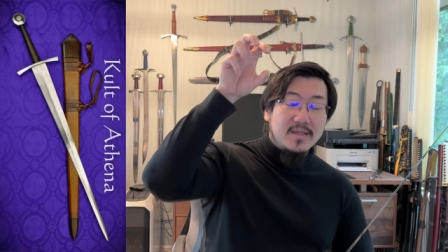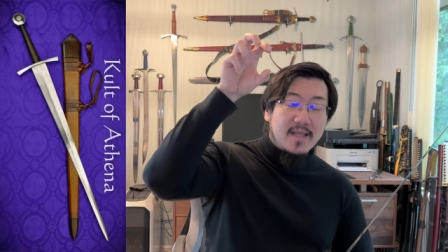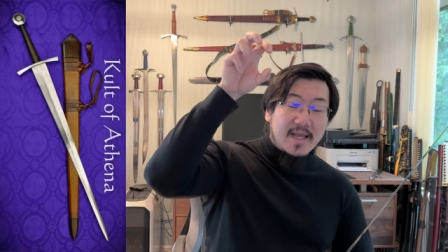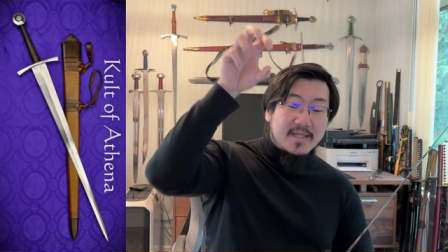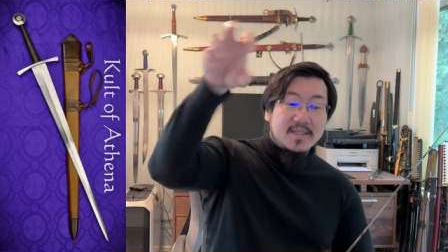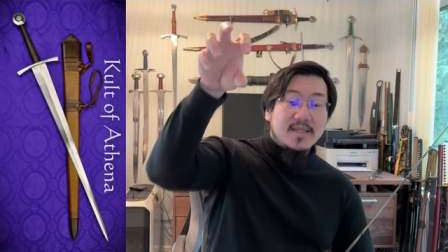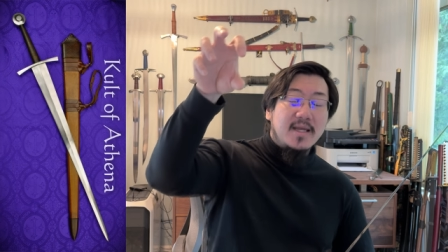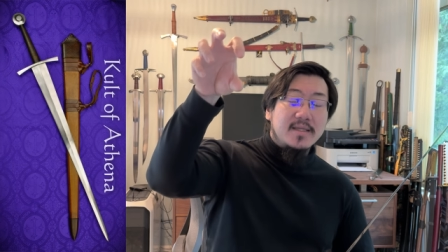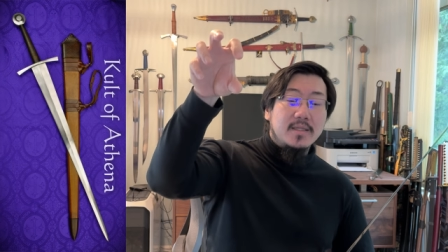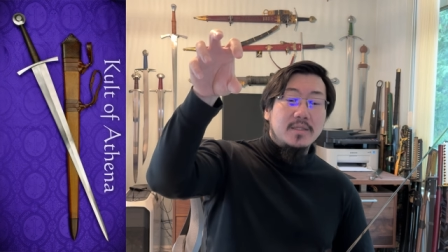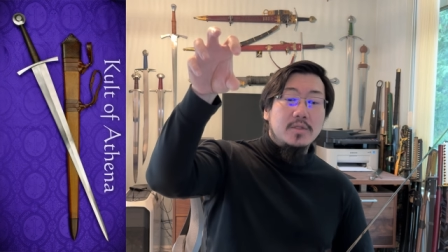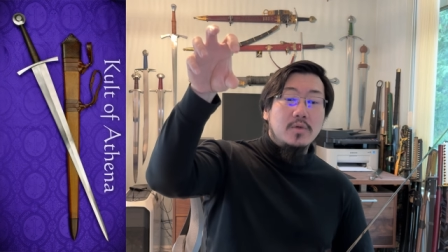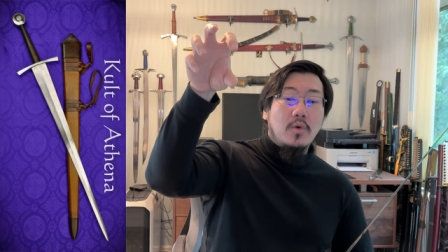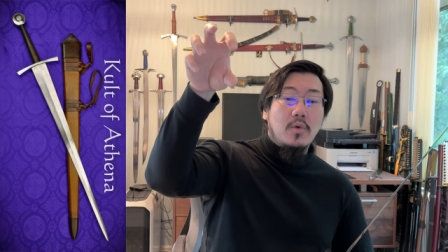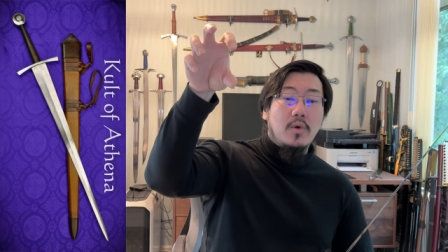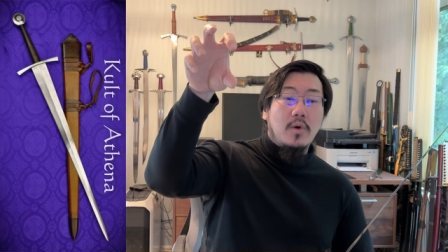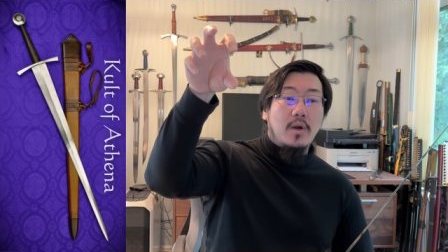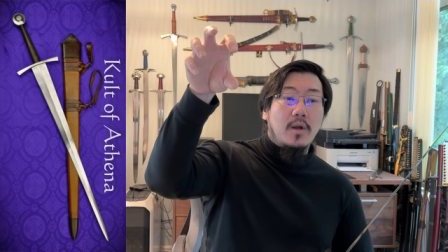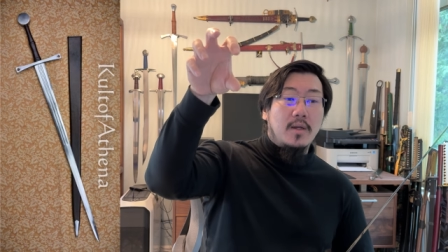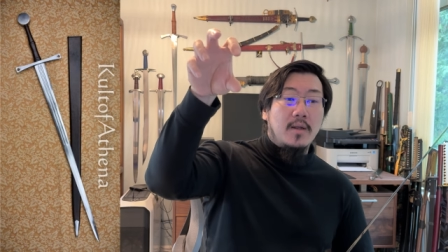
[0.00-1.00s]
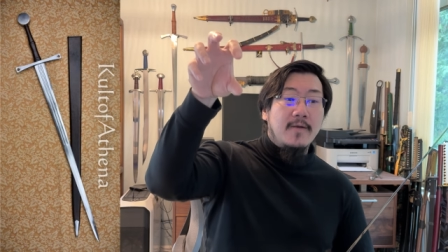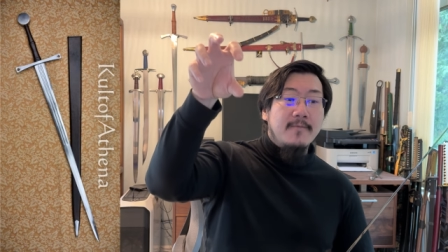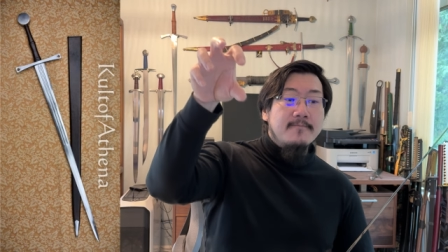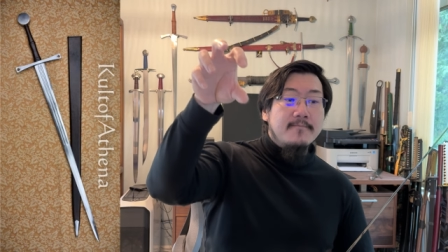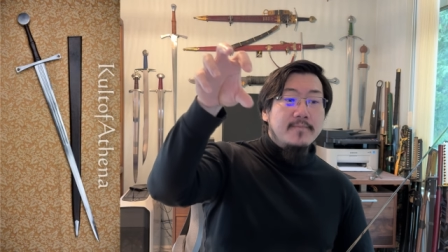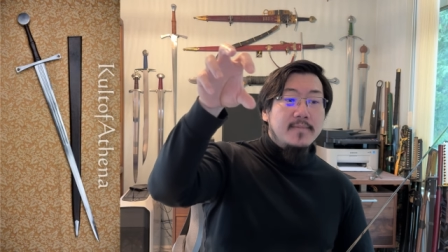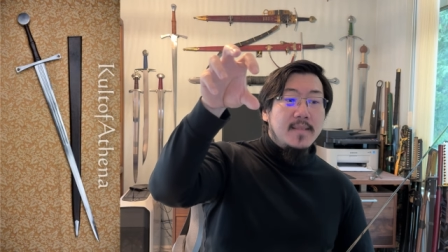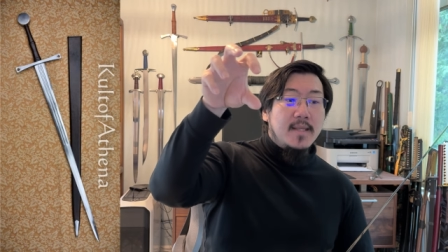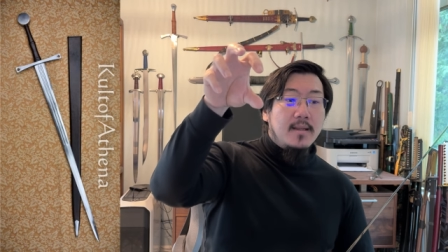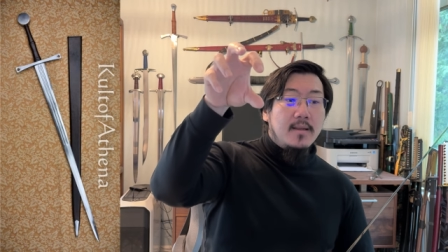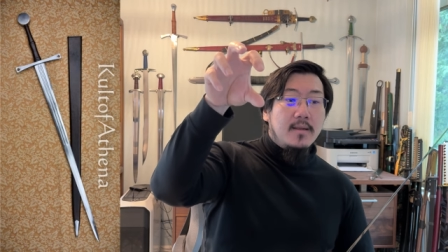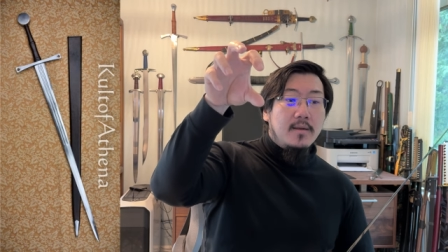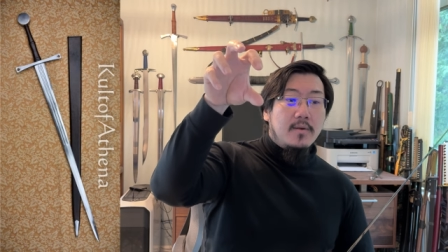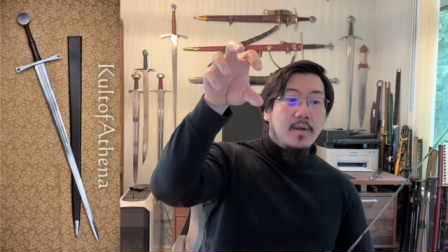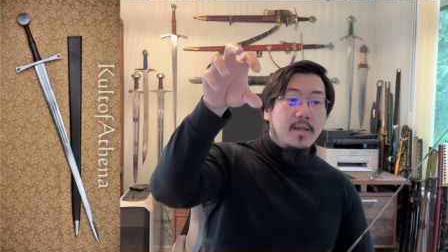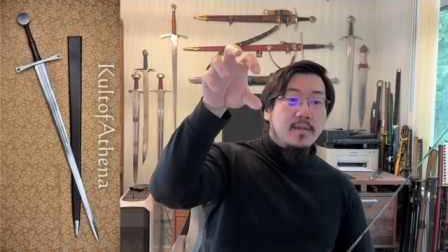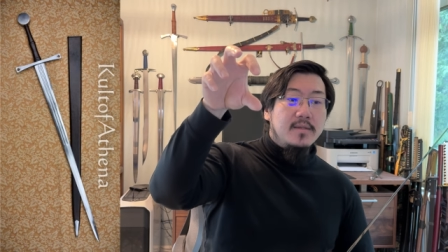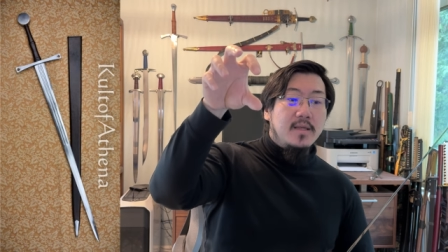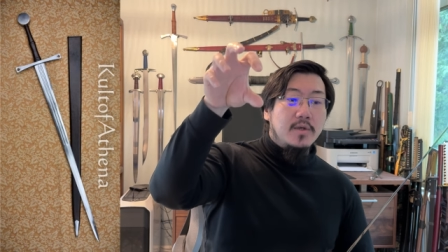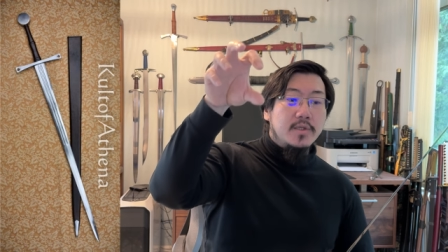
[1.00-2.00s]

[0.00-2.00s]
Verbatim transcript: that's not a sword, right?